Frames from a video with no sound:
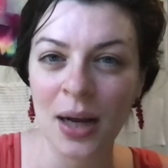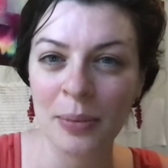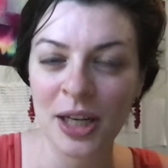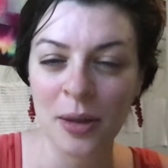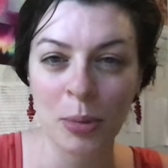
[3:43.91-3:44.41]

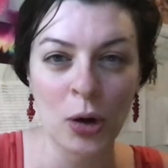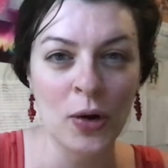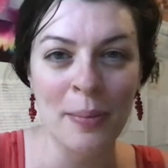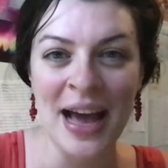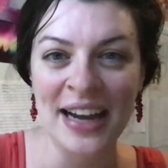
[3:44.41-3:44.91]
in the
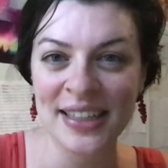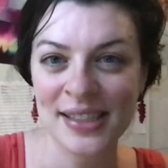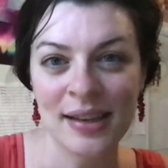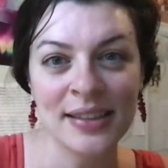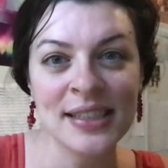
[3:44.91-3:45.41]
programmatic
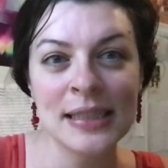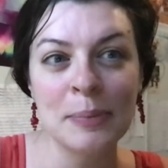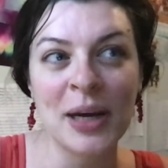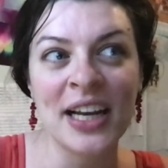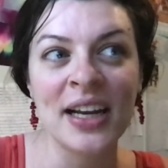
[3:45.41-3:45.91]
sense,
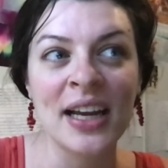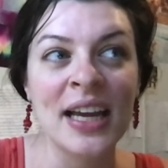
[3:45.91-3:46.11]
but